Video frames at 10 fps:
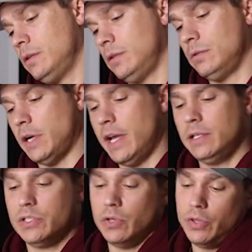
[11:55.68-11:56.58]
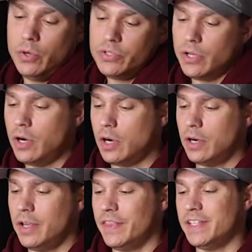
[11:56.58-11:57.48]
All right, so those
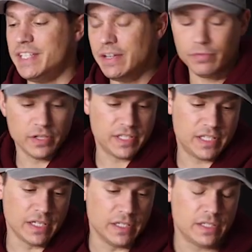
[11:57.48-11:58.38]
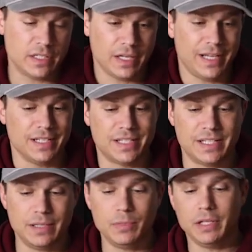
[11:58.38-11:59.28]
are the differences and
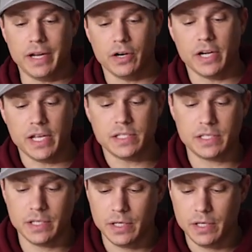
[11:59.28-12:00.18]
similarities